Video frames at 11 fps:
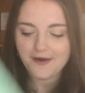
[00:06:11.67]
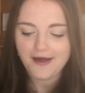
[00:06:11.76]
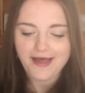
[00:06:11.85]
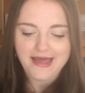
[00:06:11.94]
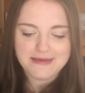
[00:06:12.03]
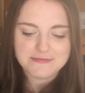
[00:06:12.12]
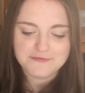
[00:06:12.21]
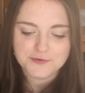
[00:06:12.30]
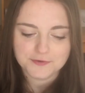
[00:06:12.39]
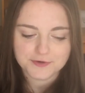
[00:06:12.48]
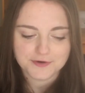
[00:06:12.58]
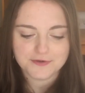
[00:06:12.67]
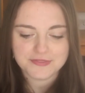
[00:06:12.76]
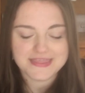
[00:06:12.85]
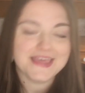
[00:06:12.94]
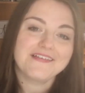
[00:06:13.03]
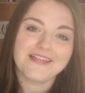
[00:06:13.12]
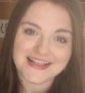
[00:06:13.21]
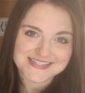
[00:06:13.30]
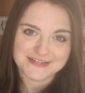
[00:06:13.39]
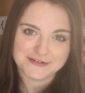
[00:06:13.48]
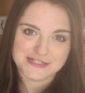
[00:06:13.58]
if you order the
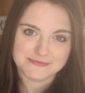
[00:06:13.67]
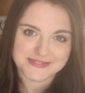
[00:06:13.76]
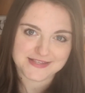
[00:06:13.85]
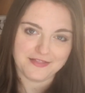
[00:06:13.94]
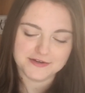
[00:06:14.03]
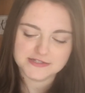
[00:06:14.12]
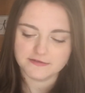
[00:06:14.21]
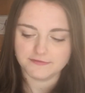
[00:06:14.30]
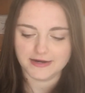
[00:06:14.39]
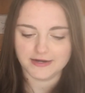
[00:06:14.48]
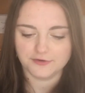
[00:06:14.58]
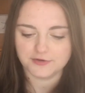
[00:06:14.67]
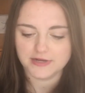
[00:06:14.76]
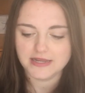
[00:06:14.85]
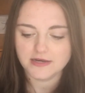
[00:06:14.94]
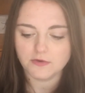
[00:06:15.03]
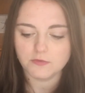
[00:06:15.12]
classic Christmas colors of red and green,